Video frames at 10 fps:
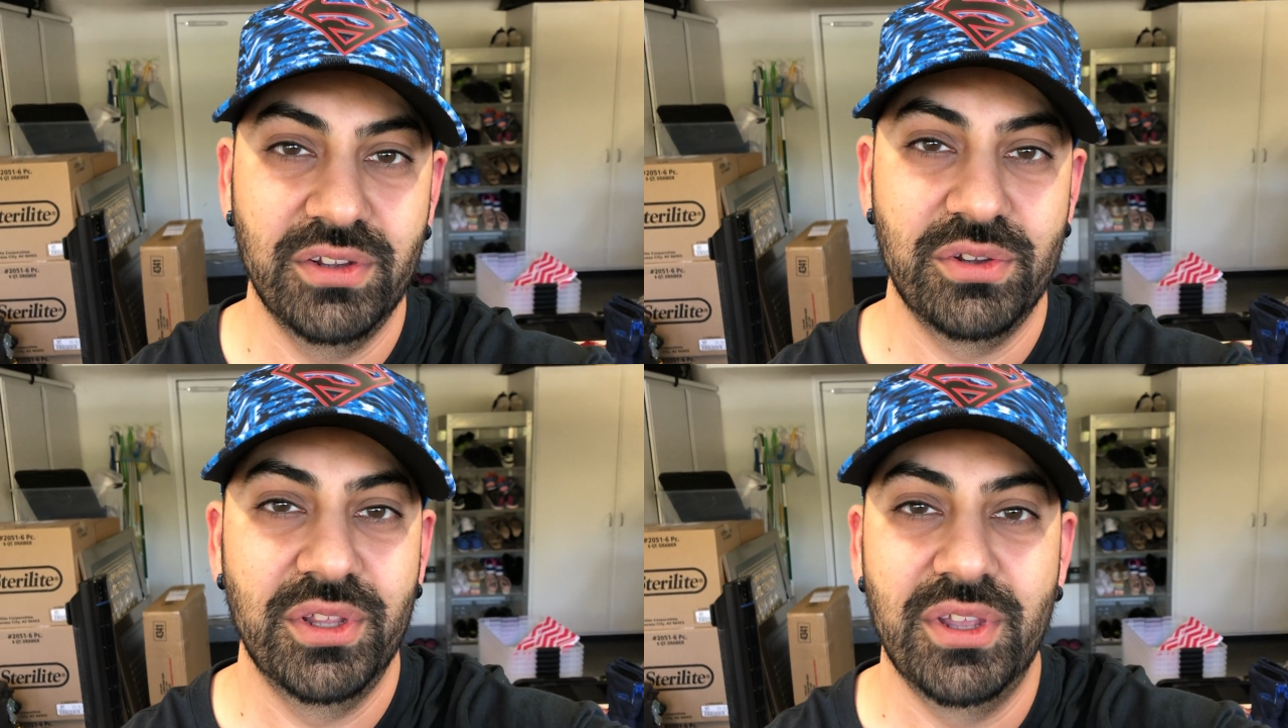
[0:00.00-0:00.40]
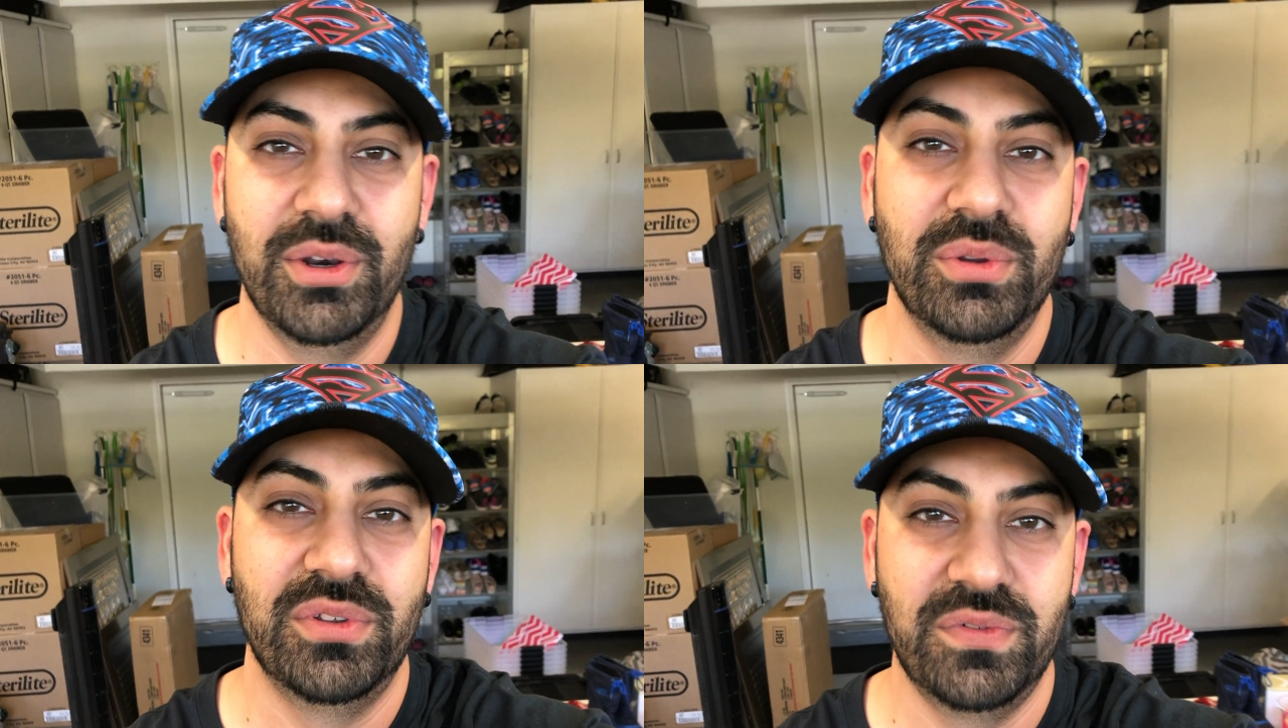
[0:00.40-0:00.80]
so I thought
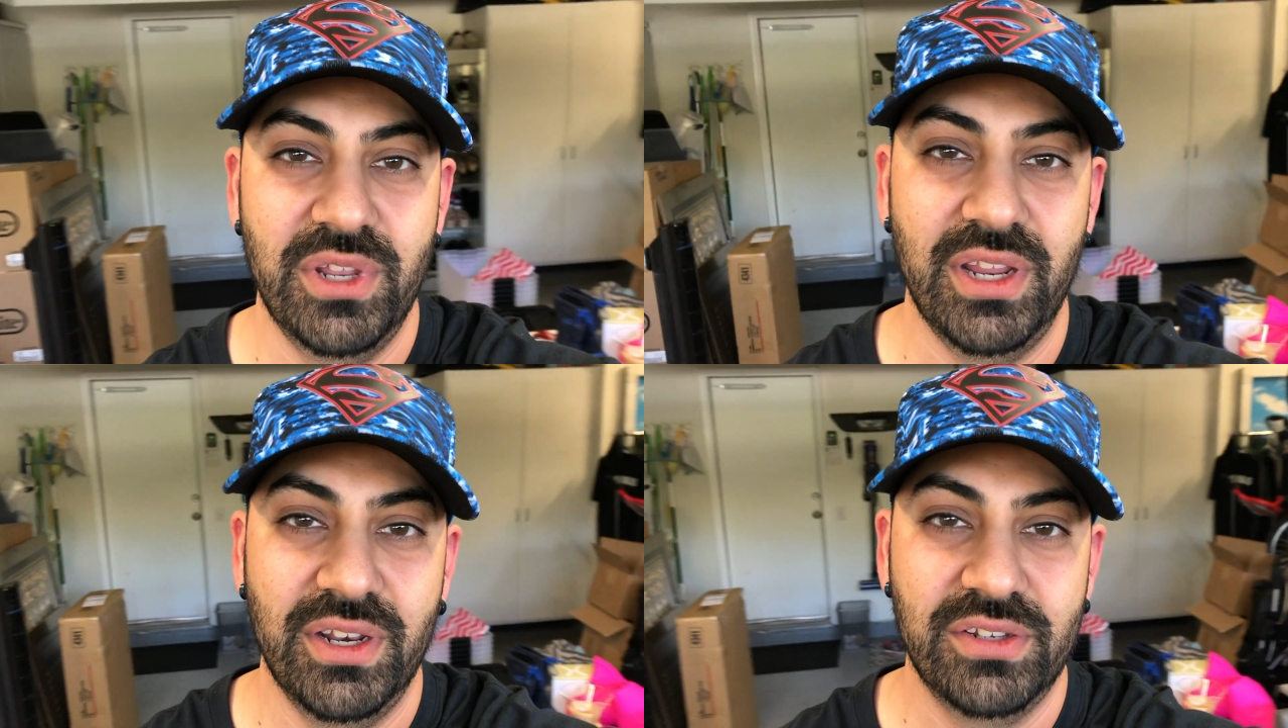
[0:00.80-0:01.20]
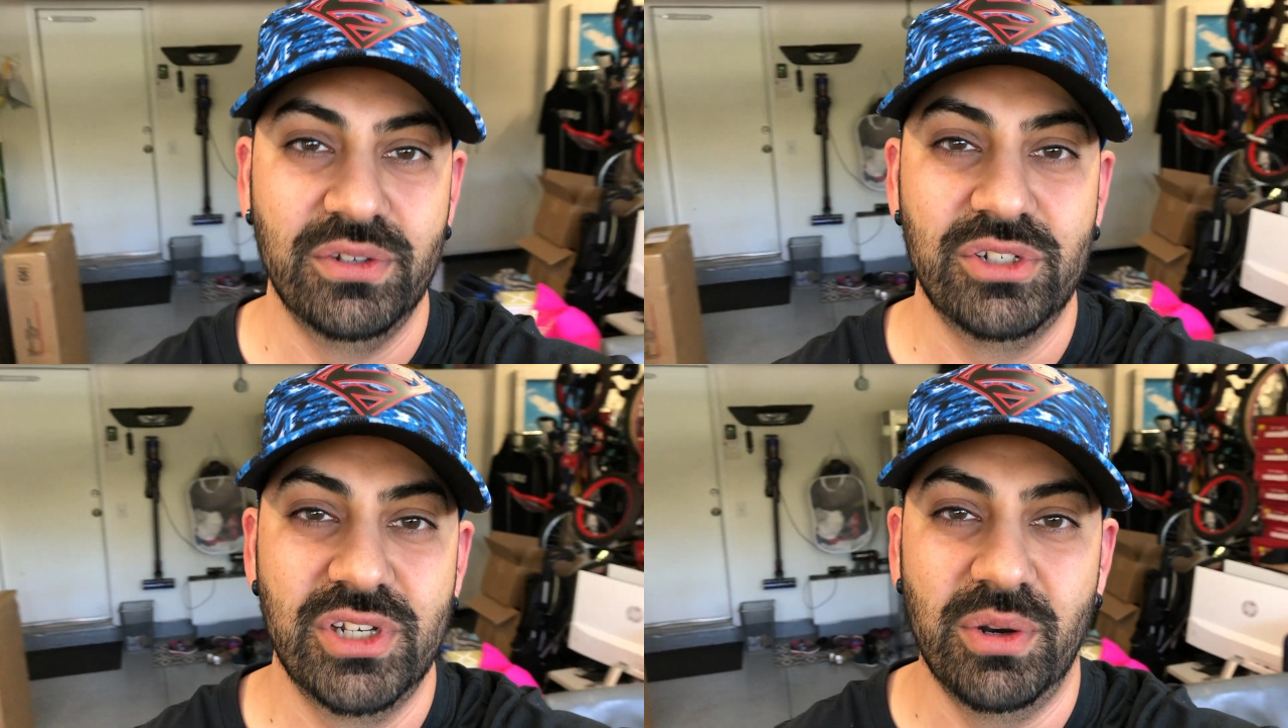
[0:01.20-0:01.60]
it was fitting
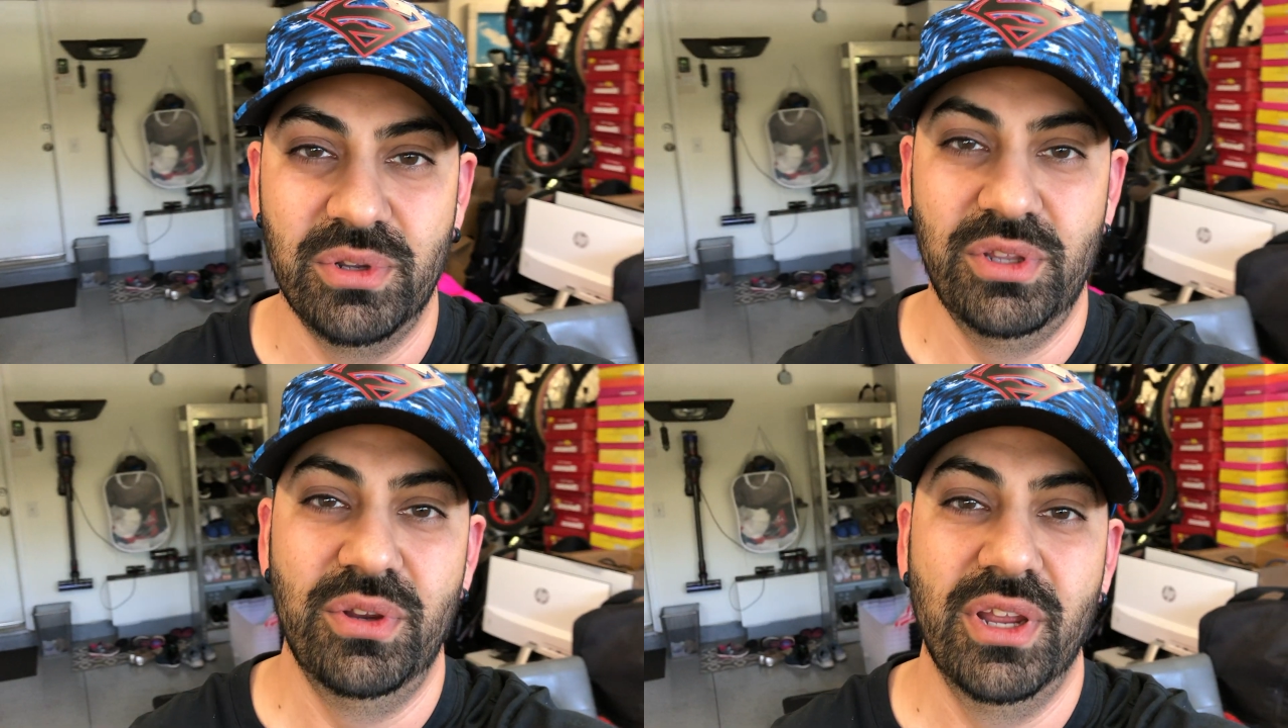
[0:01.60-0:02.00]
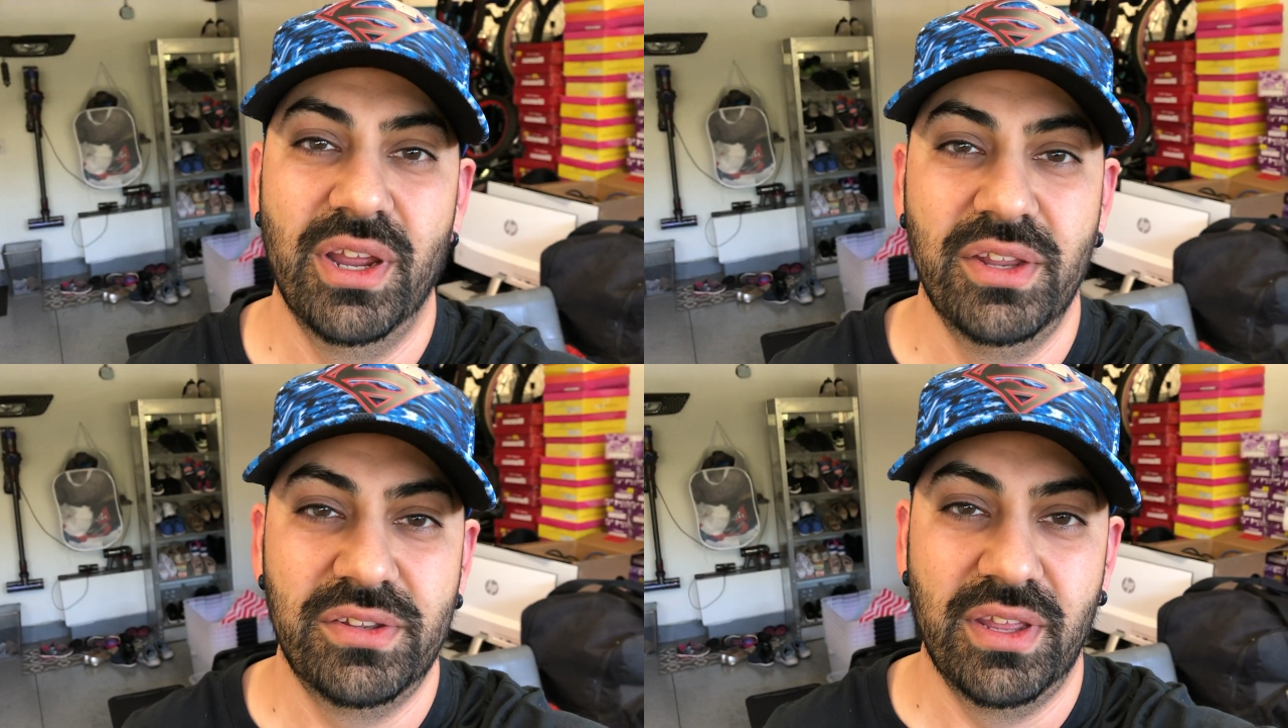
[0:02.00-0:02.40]
to share with you
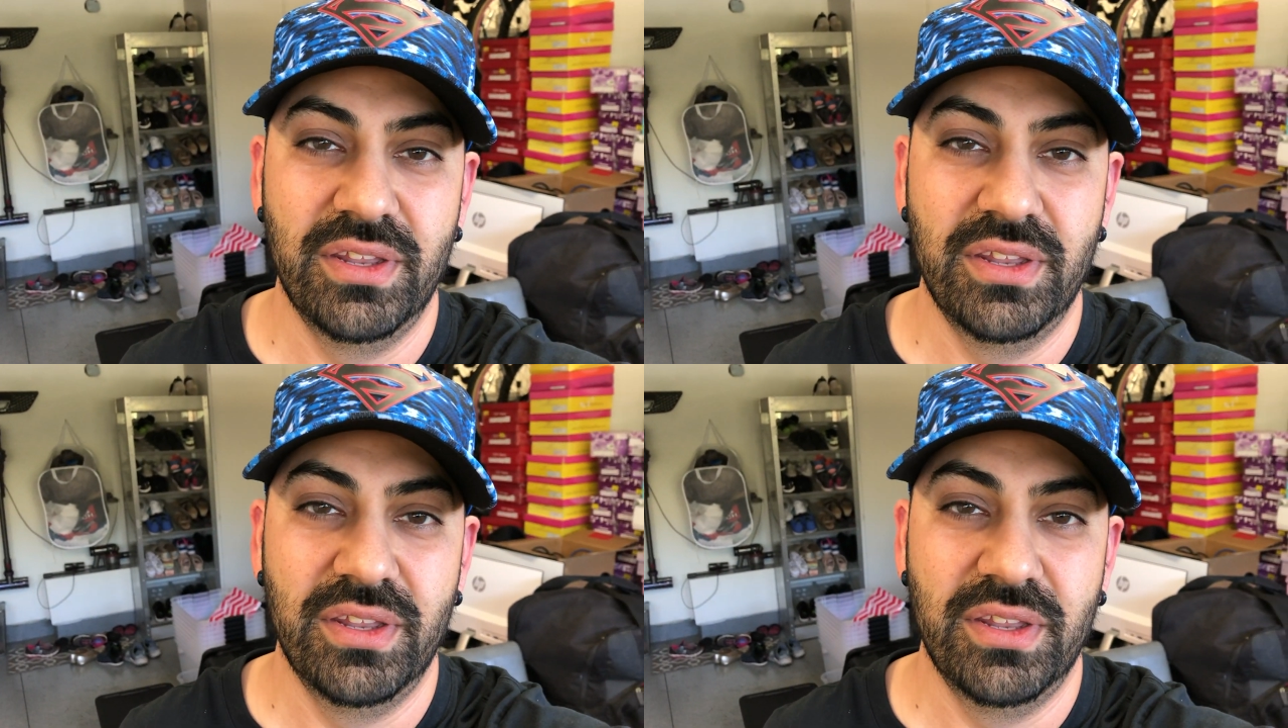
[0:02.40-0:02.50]
guys